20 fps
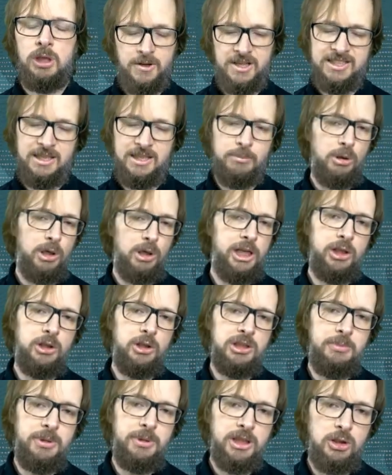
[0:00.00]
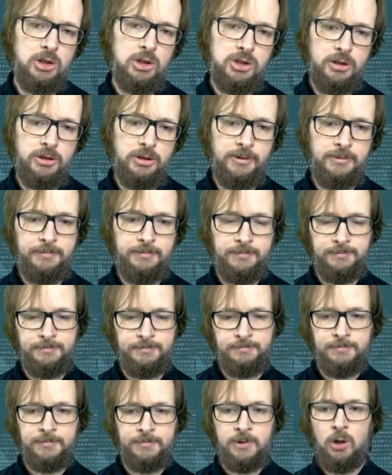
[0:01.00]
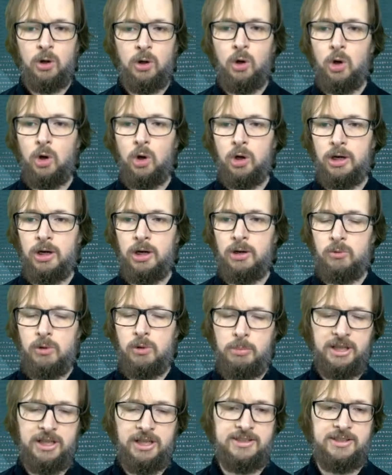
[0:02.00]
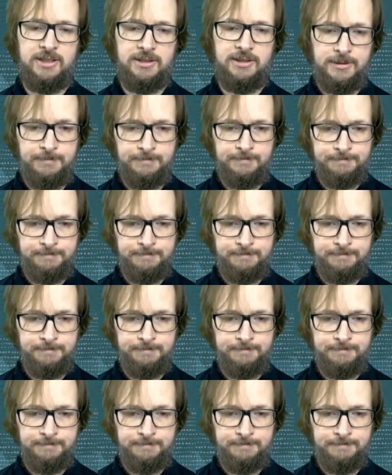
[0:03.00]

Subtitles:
for example, InnoDB cluster or replica set.